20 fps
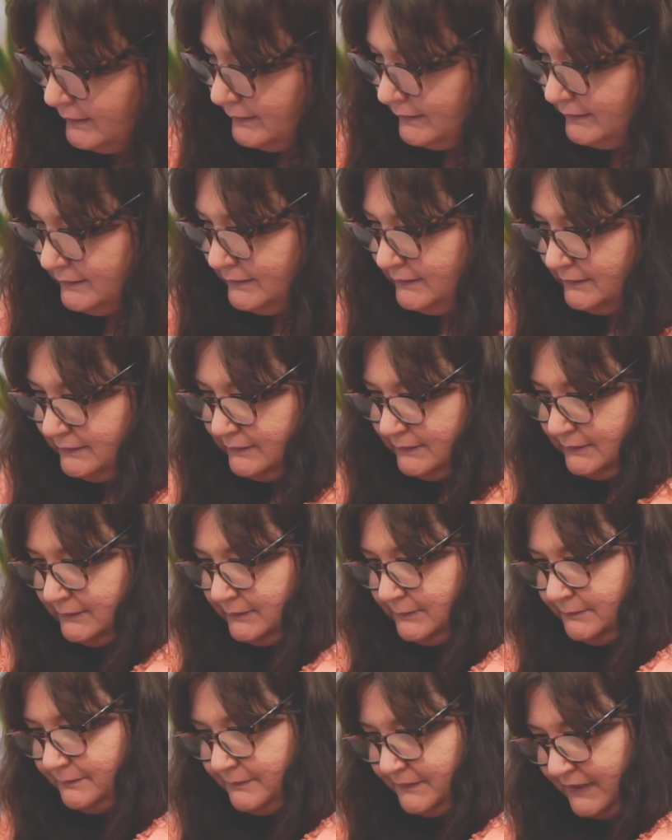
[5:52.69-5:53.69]
Uh,
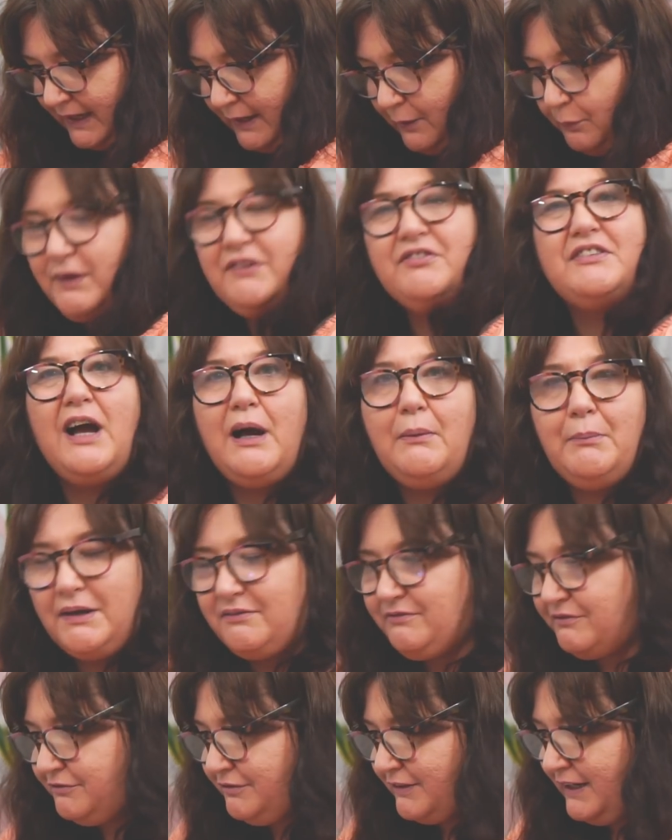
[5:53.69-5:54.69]
now we've come
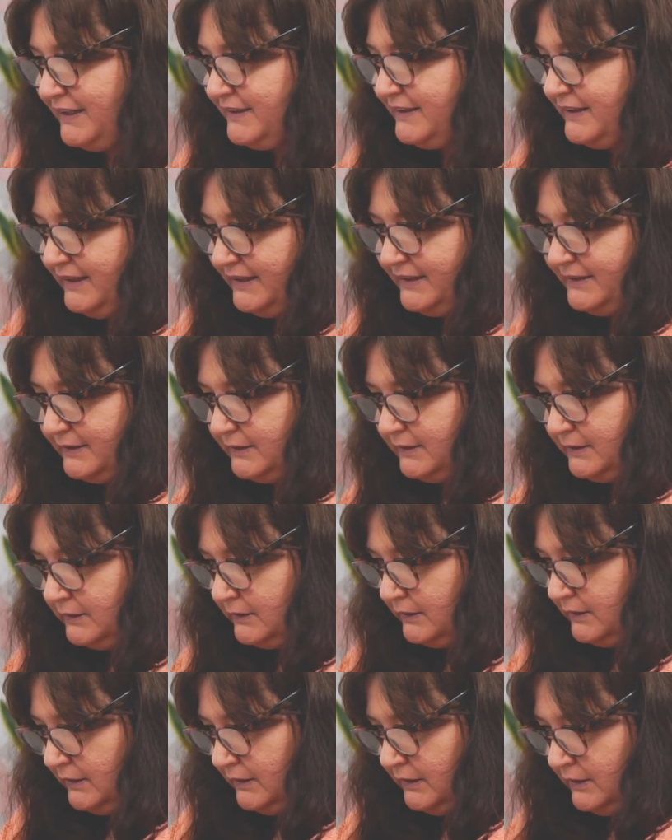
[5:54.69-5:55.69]
unthreaded.
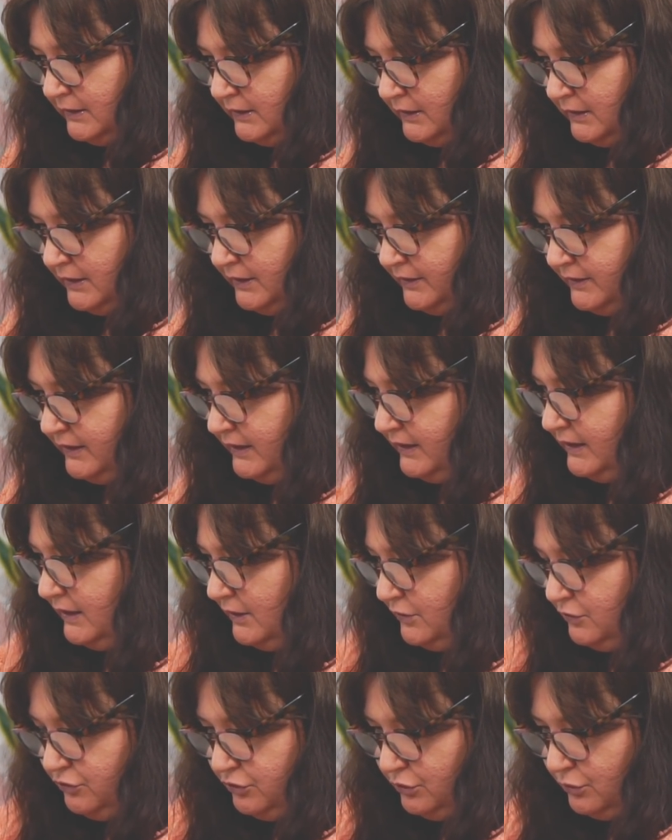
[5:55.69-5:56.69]

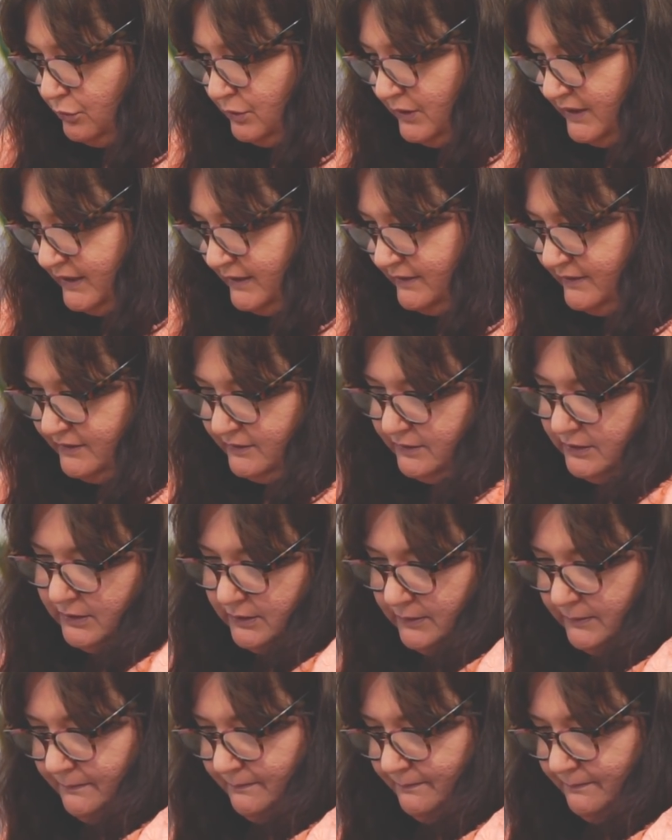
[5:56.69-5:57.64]
The joys